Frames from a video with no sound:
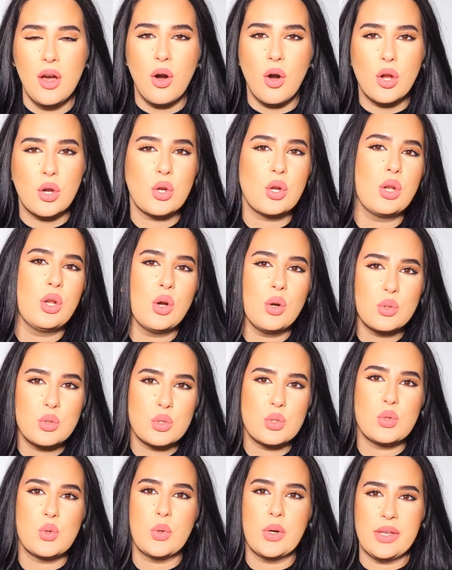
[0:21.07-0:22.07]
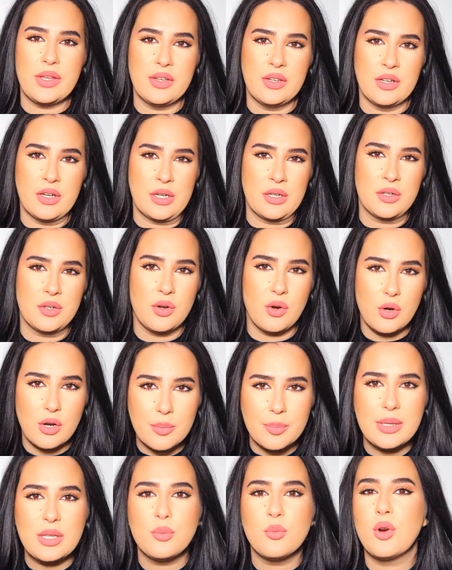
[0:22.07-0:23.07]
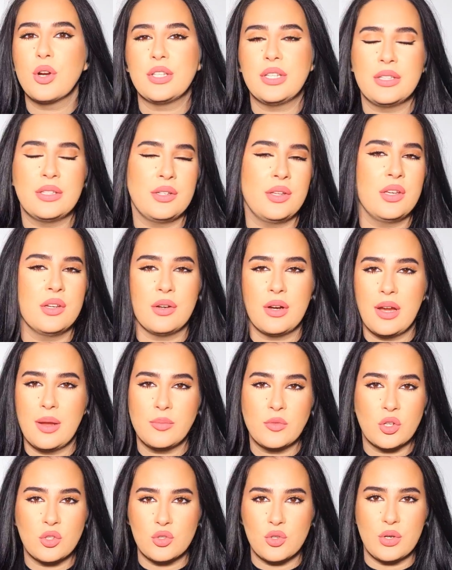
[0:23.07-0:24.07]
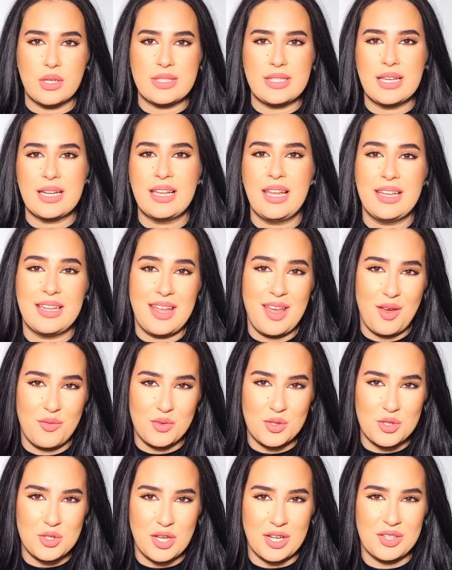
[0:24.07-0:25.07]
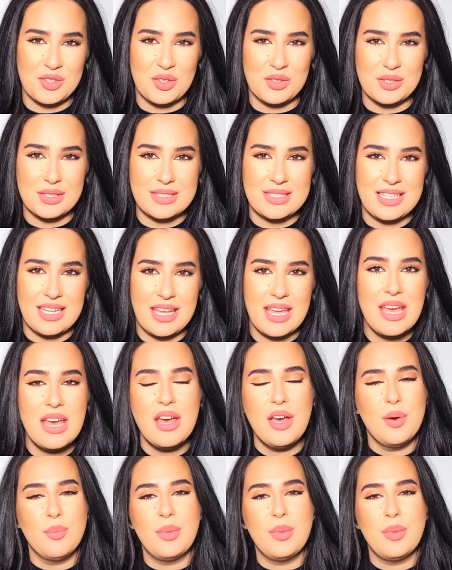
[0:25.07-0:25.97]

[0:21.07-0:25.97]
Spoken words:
or close to a year, or a bit more than a year, I'm not sure exactly and I haven't checked honestly.